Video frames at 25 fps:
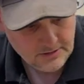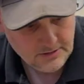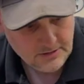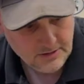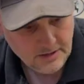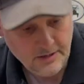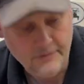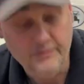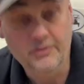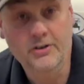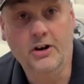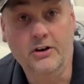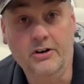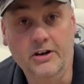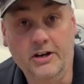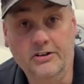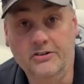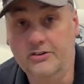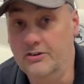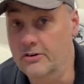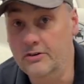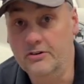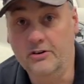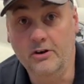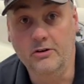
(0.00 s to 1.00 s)
if you don't need to
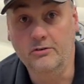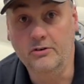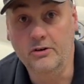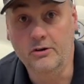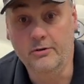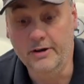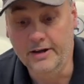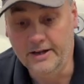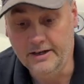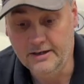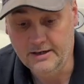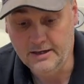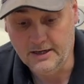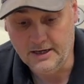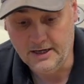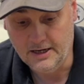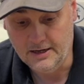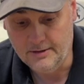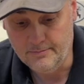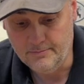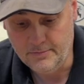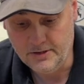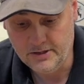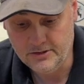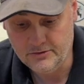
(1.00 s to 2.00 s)
do it, don't do it.
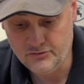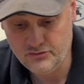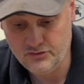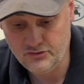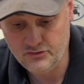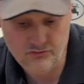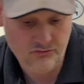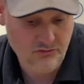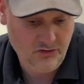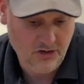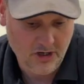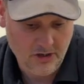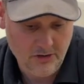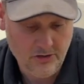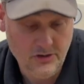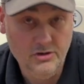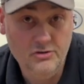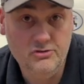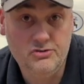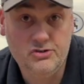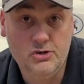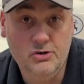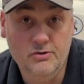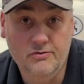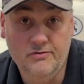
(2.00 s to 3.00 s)
Use
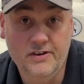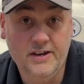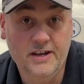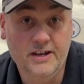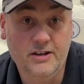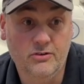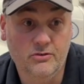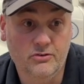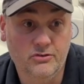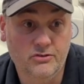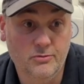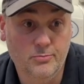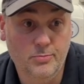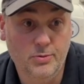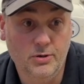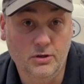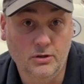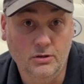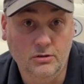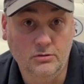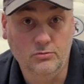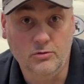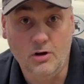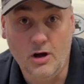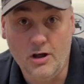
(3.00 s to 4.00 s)
2 vehicles to
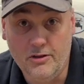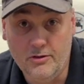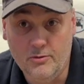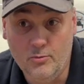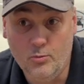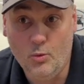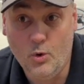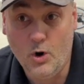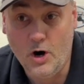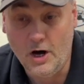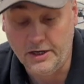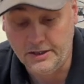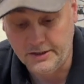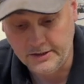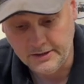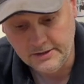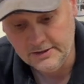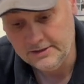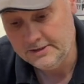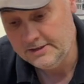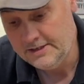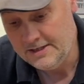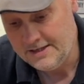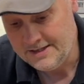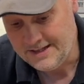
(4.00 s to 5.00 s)
pull rather than one,
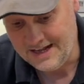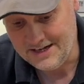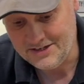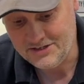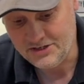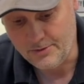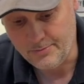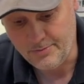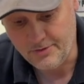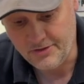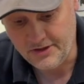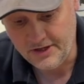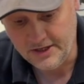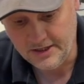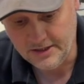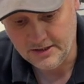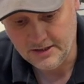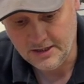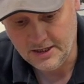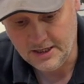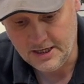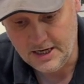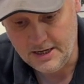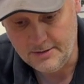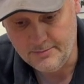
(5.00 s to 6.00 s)
that type of thing.
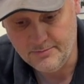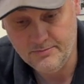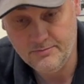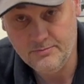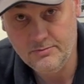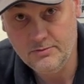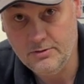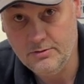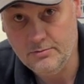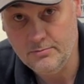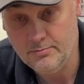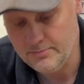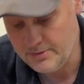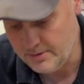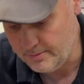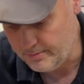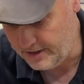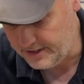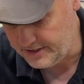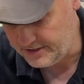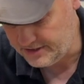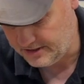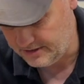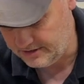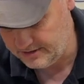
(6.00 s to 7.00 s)
You'd be
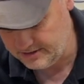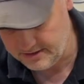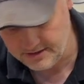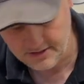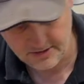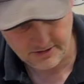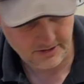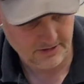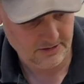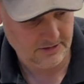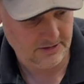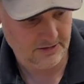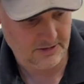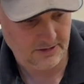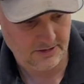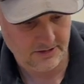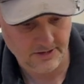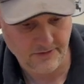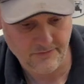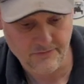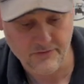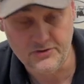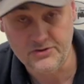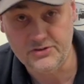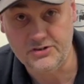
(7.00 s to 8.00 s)
amazed the
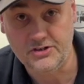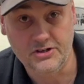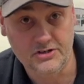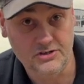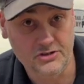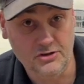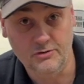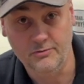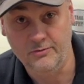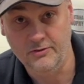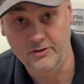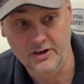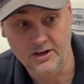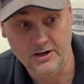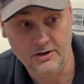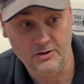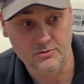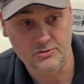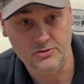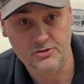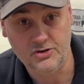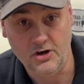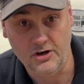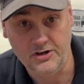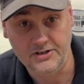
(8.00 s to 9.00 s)
difference that 2 vehicles
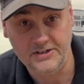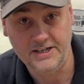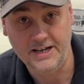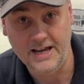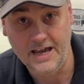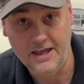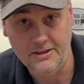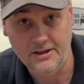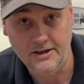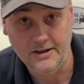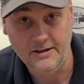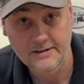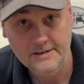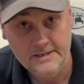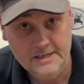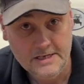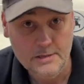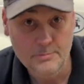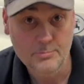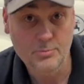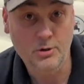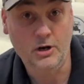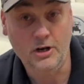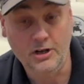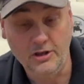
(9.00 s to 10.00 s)
tied together,
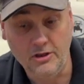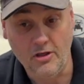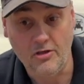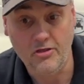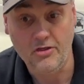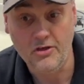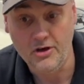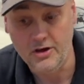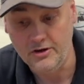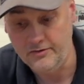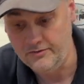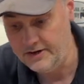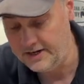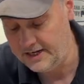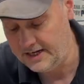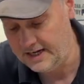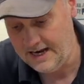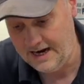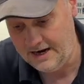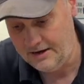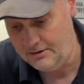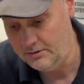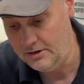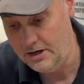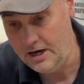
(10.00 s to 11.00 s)
pulling the 3rd vehicle
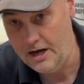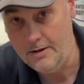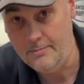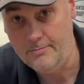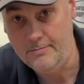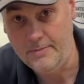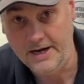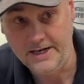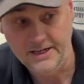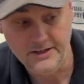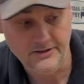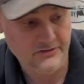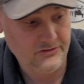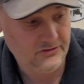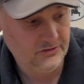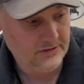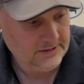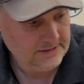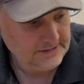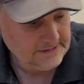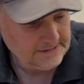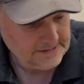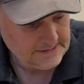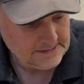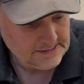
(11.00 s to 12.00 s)
out, makes.
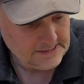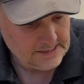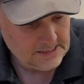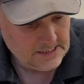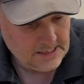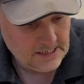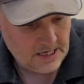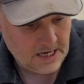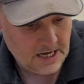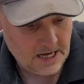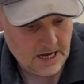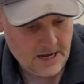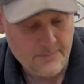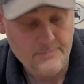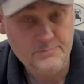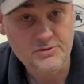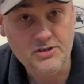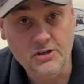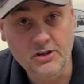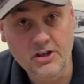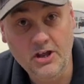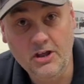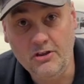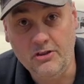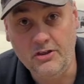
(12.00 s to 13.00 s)
So
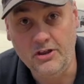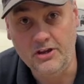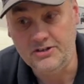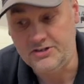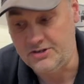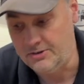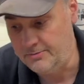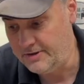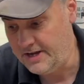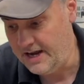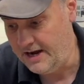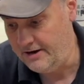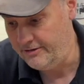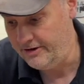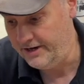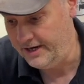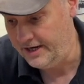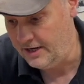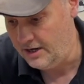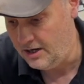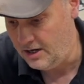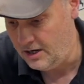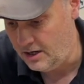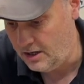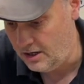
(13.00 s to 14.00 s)
the other things that I'm
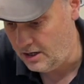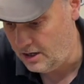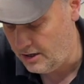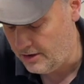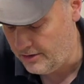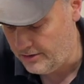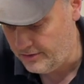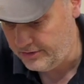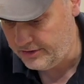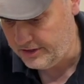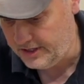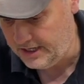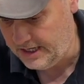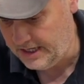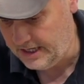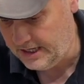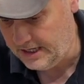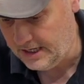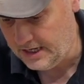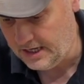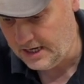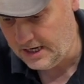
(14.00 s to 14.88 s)
carrying are the